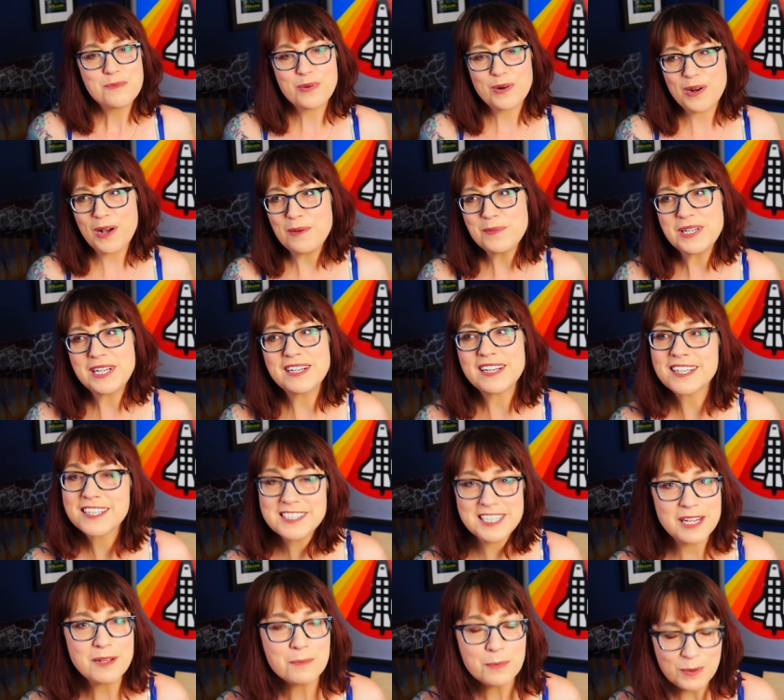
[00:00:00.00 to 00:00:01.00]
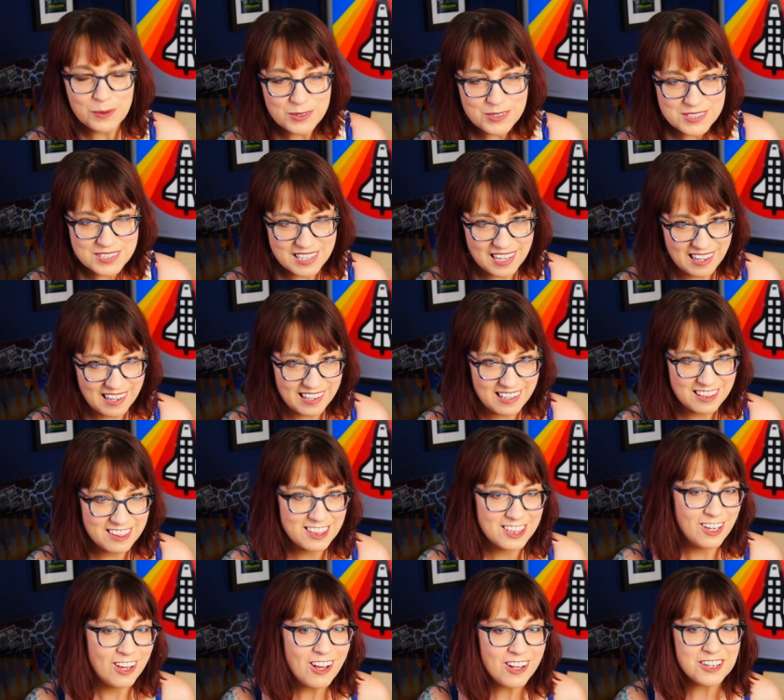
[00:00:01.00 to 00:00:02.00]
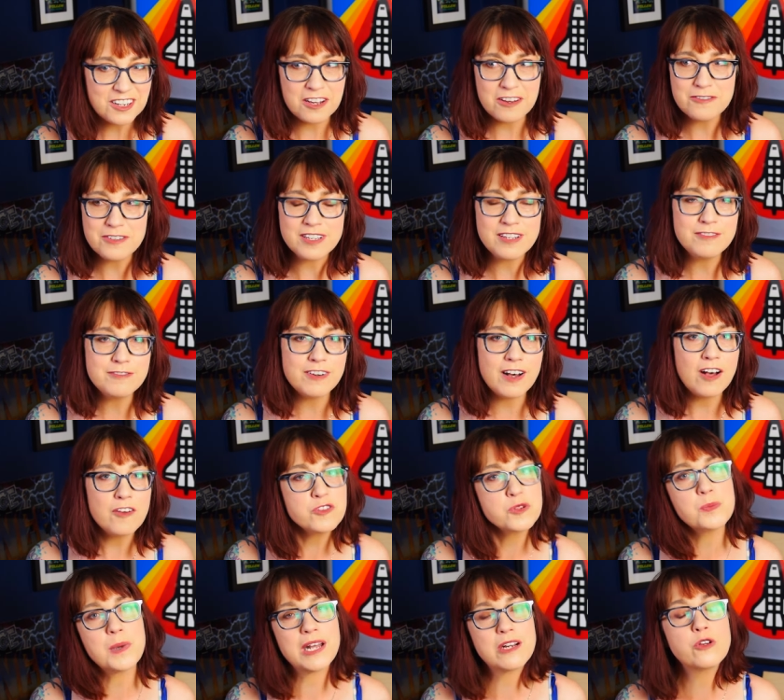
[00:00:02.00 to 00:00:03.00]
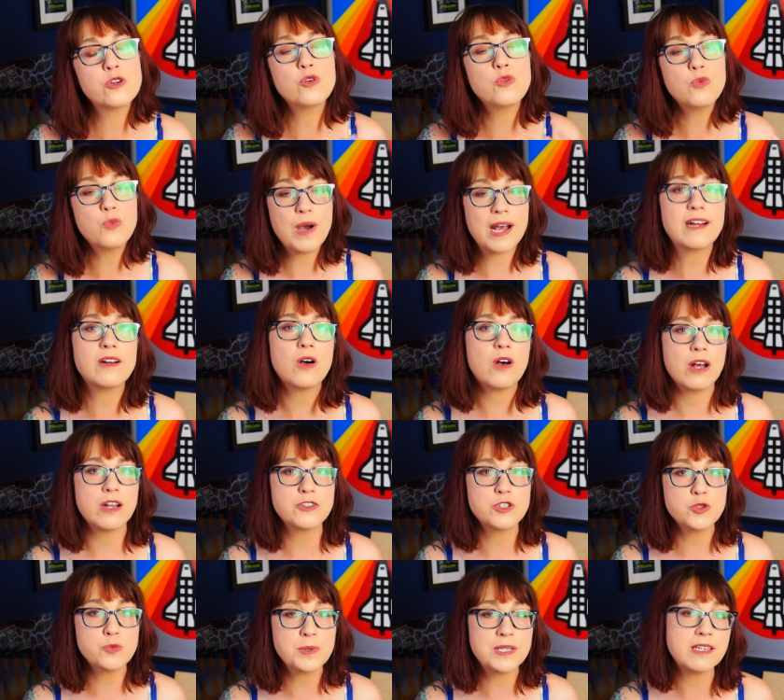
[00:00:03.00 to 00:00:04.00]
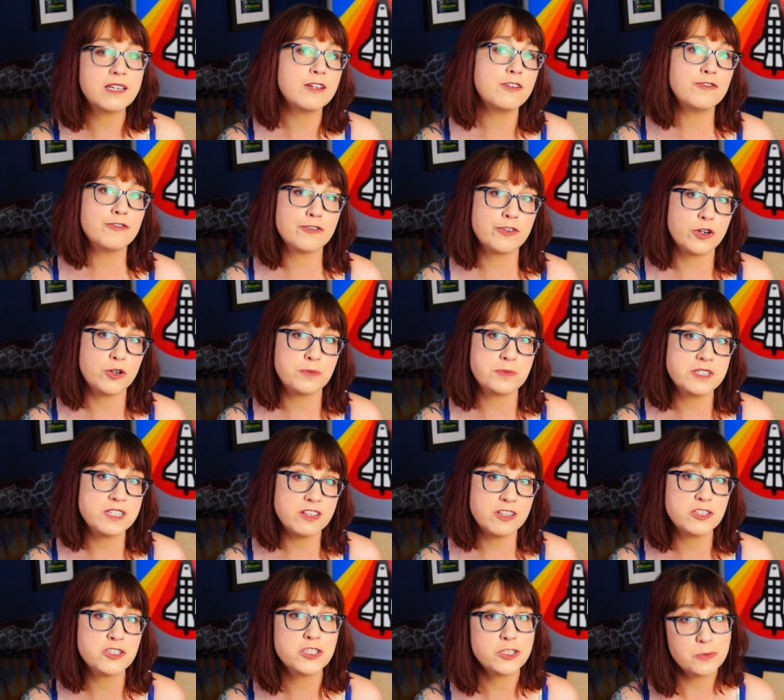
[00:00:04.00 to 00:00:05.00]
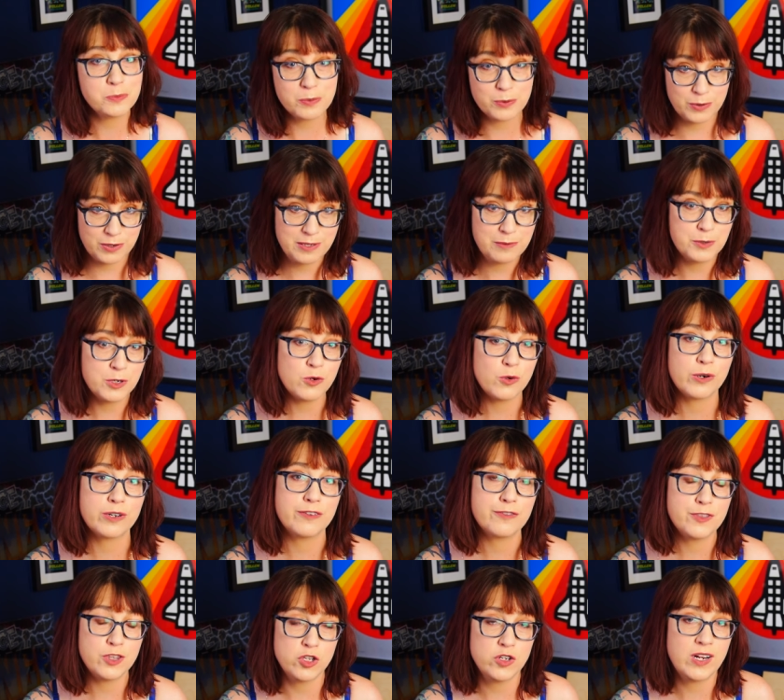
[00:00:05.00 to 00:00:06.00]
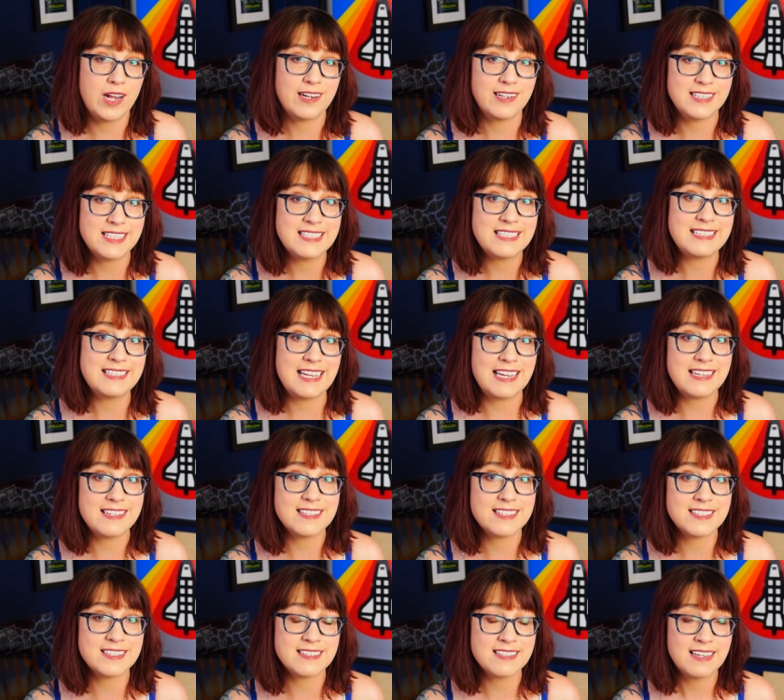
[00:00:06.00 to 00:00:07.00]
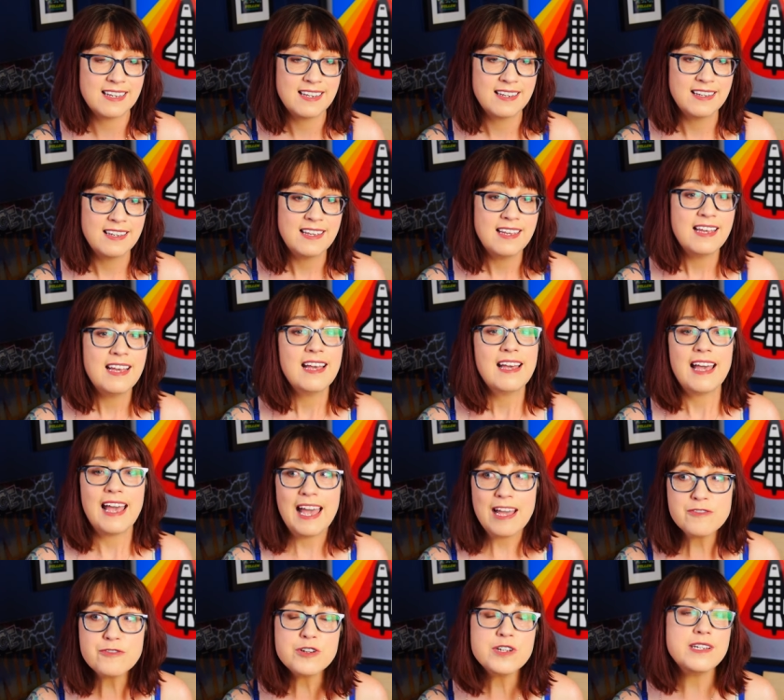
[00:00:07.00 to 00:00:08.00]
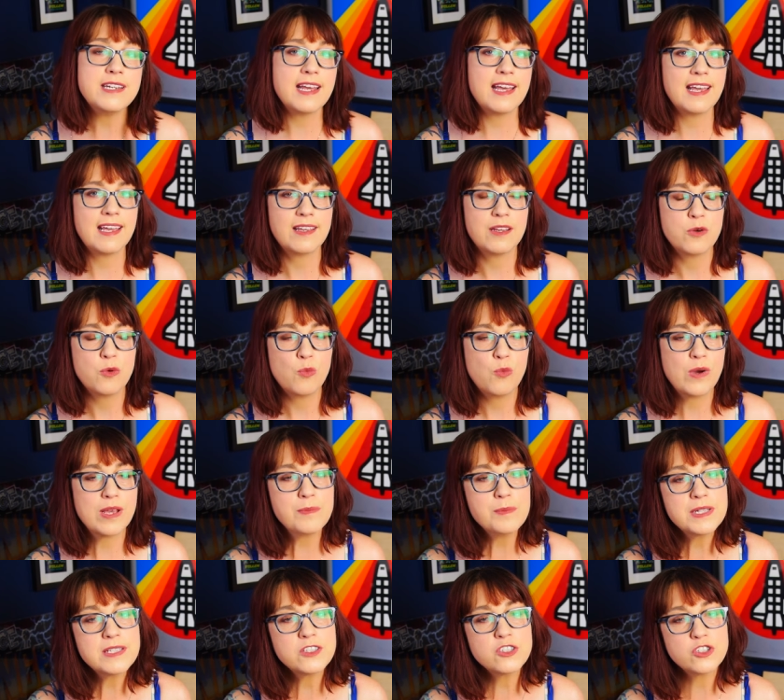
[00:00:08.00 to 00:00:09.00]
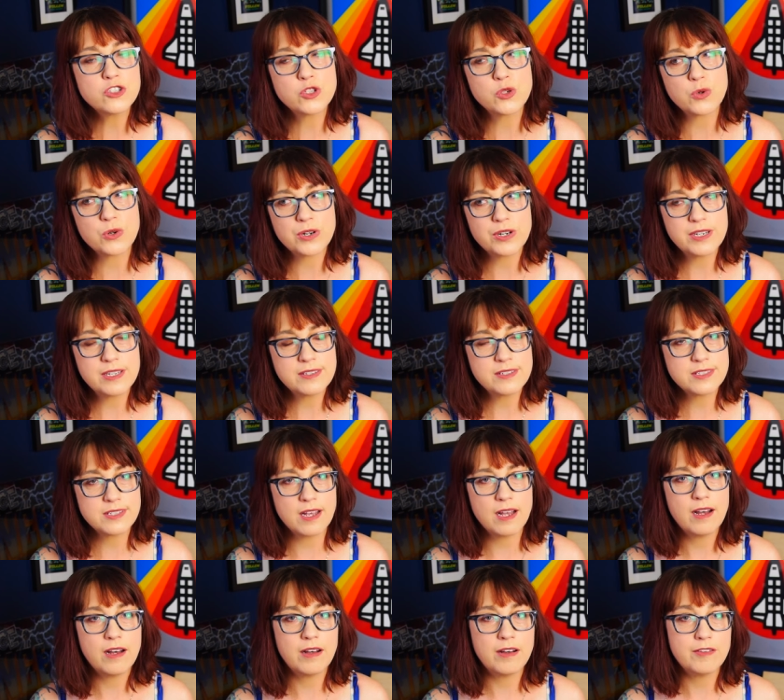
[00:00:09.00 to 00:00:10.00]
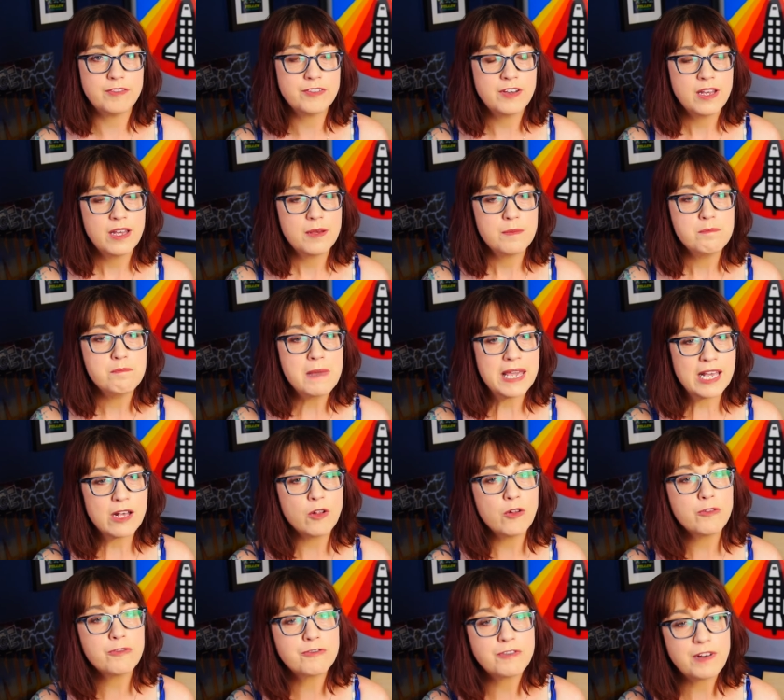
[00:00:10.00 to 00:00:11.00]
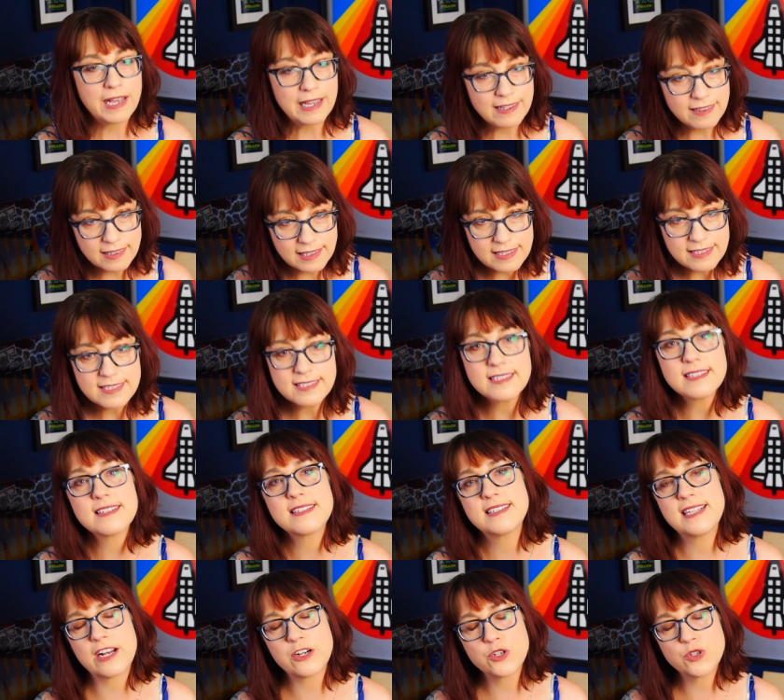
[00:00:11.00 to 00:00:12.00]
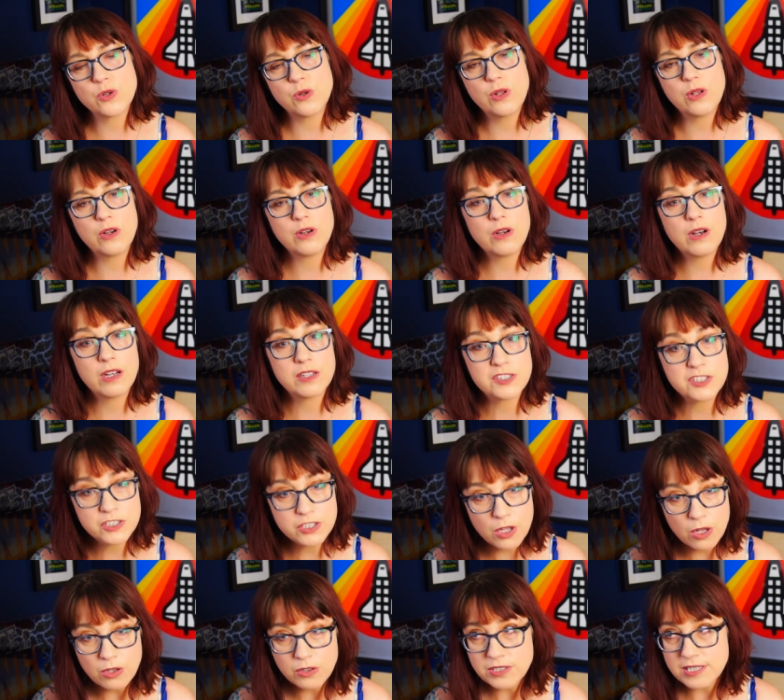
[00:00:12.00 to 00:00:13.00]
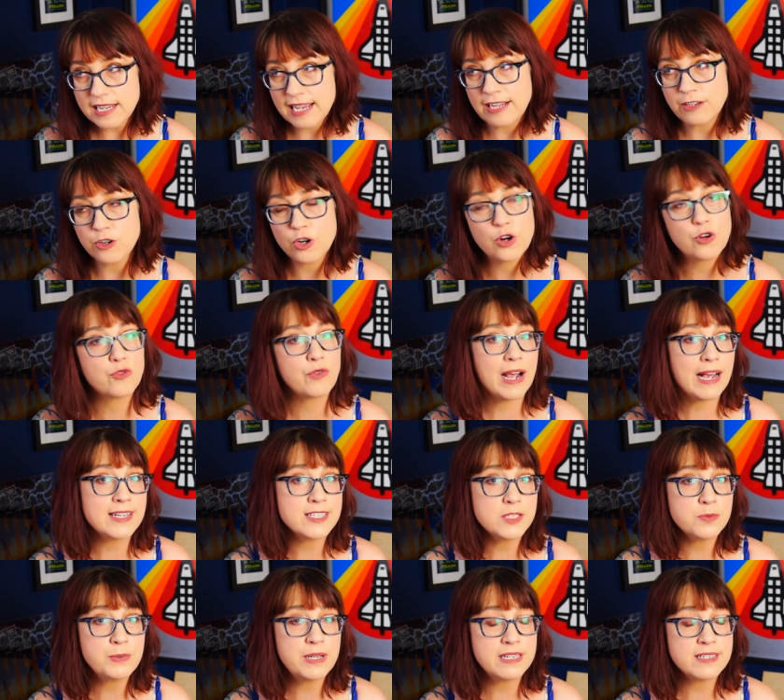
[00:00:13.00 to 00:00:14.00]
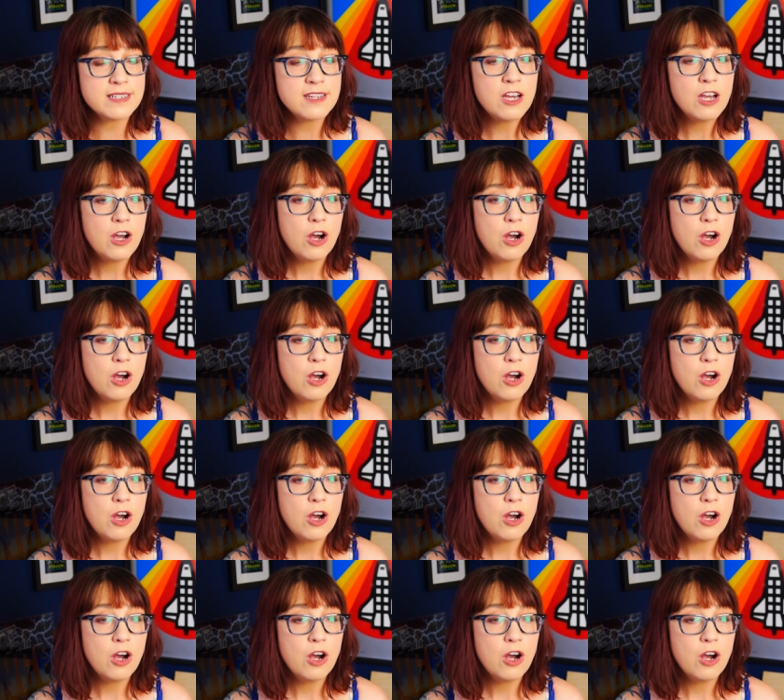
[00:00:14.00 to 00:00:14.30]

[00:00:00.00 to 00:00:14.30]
prominent examples I thought of involved men who went on to be confirmed to the Supreme Court of the United States? Every day, women's stories of male violence, sexual assault, and harassment